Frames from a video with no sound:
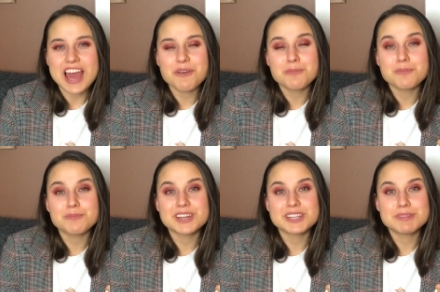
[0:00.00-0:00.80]
I'm
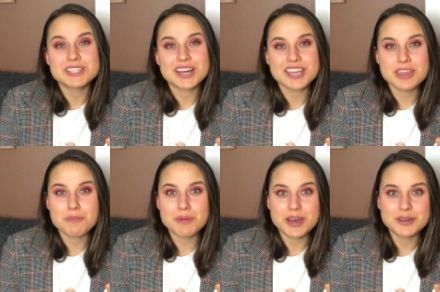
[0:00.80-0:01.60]
going to be talking
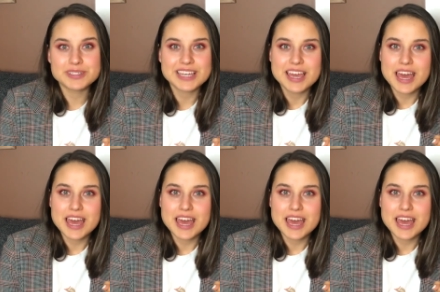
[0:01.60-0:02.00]
about